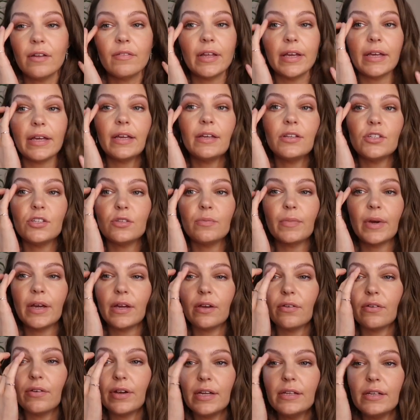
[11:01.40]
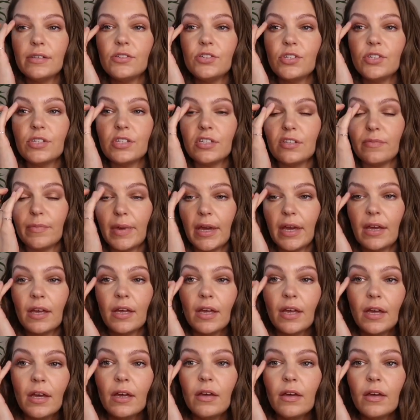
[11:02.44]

of like into my crease, just to make